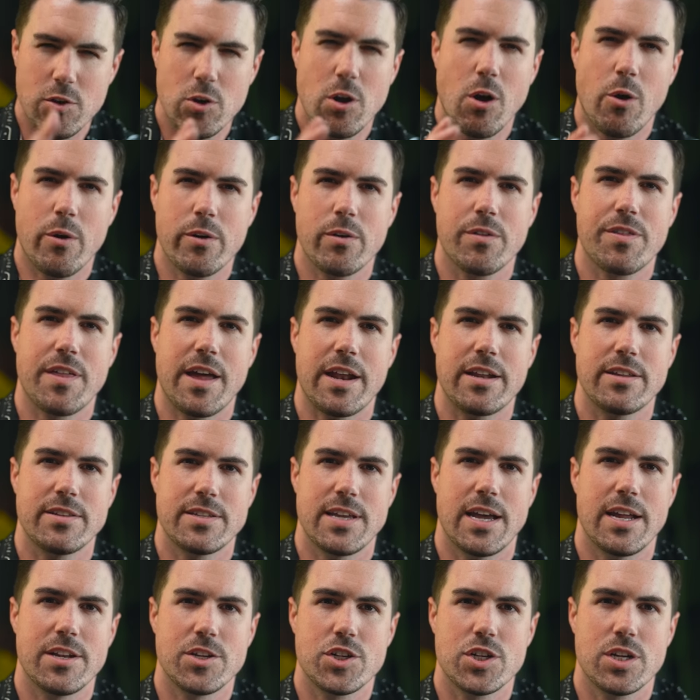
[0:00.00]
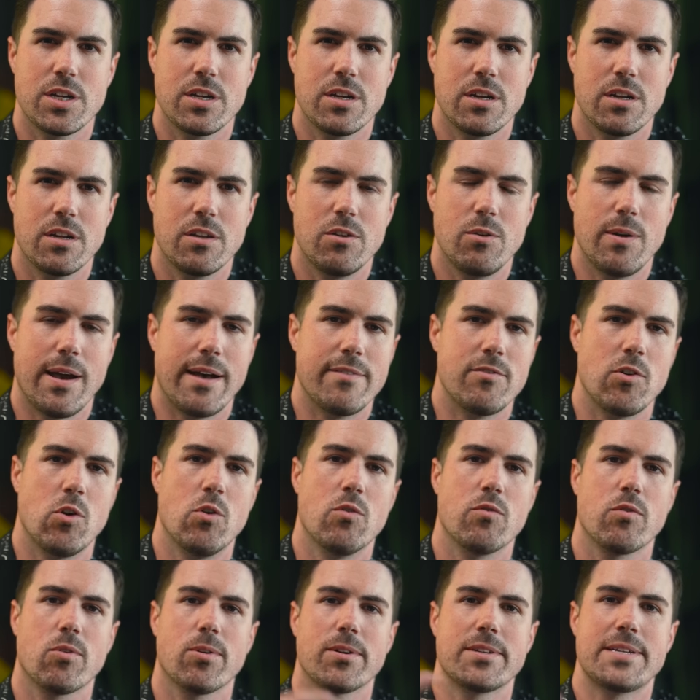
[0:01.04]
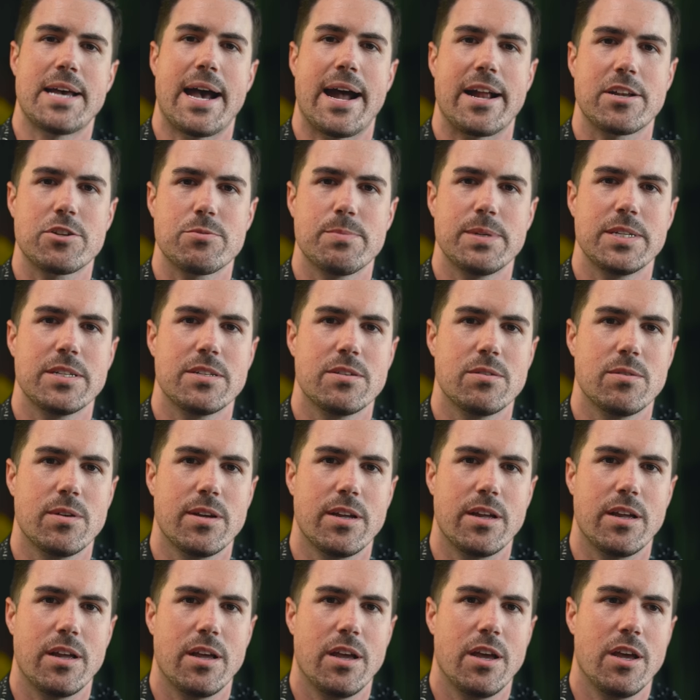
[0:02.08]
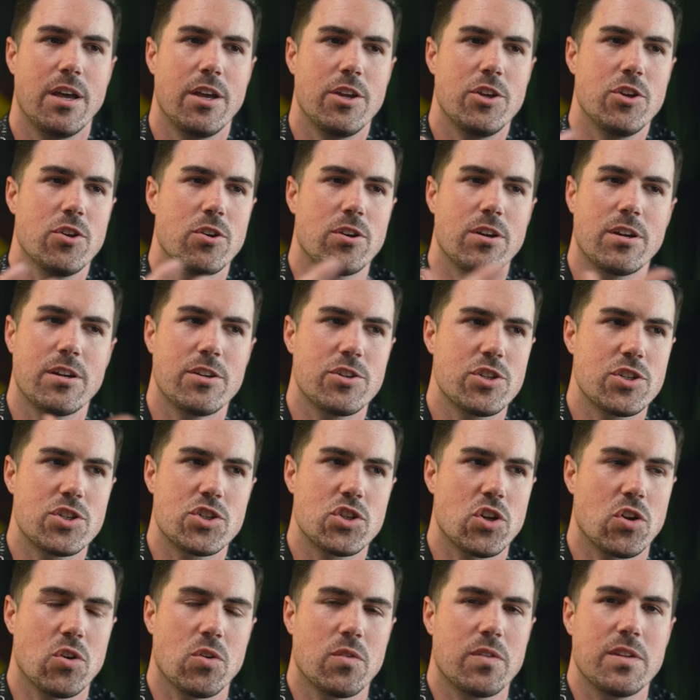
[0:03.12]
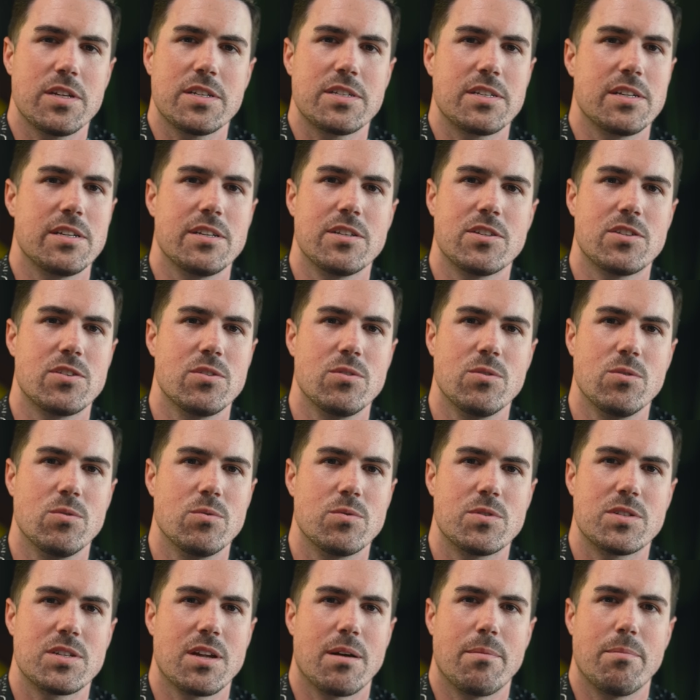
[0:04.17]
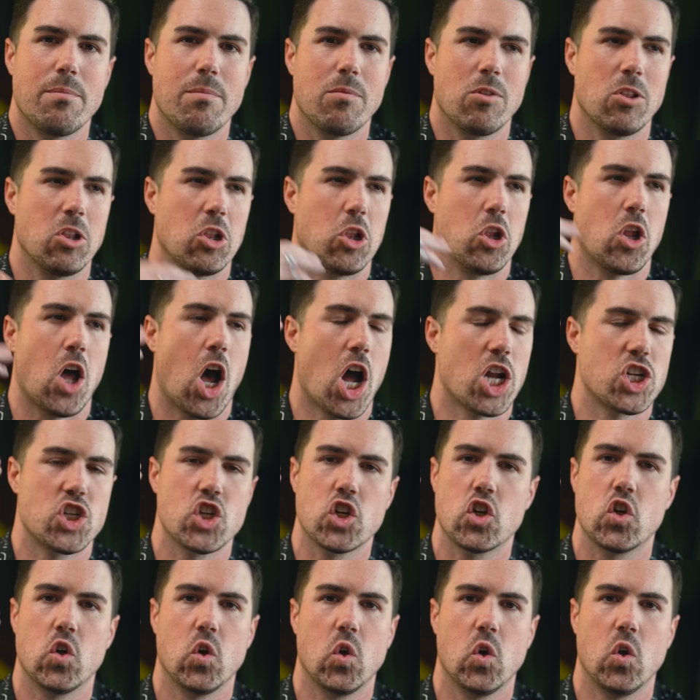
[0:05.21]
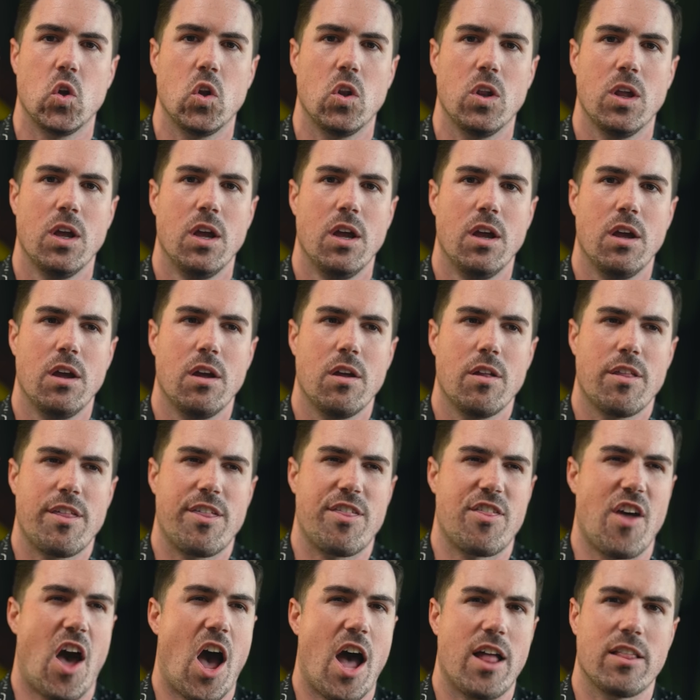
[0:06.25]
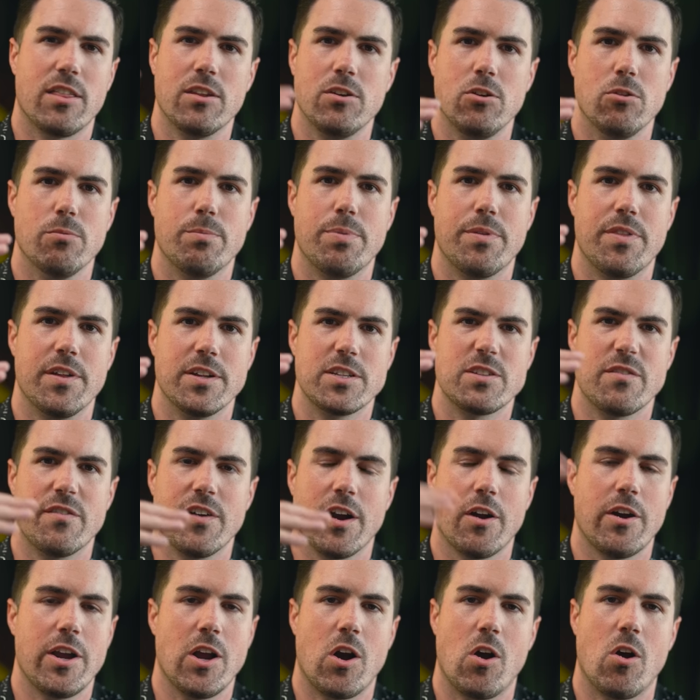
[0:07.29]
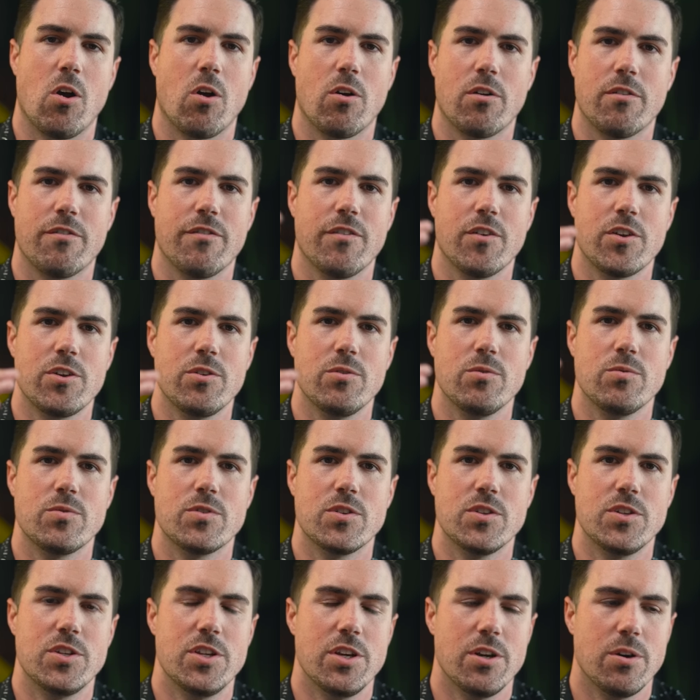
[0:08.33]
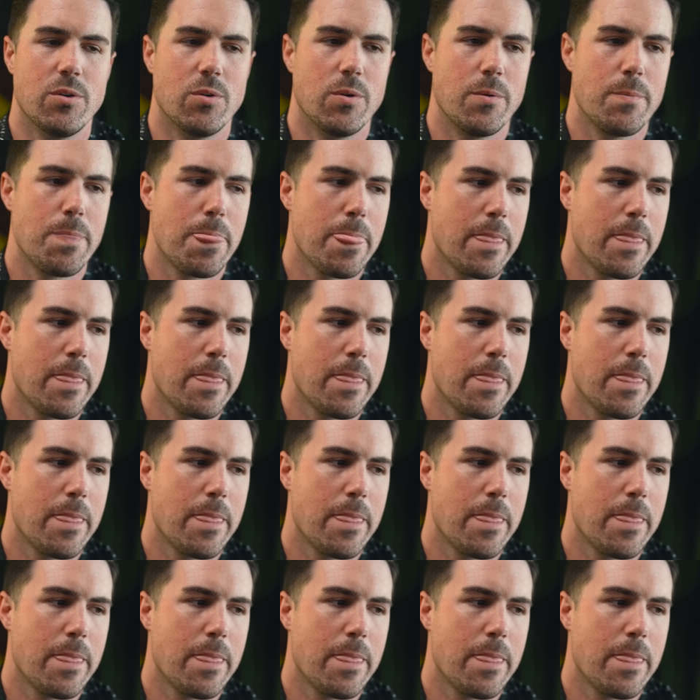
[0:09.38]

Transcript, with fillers: you go in with that intention, you have over attachment to it, you're gonna just turn this into some logical thought loop that's very hard for you to do.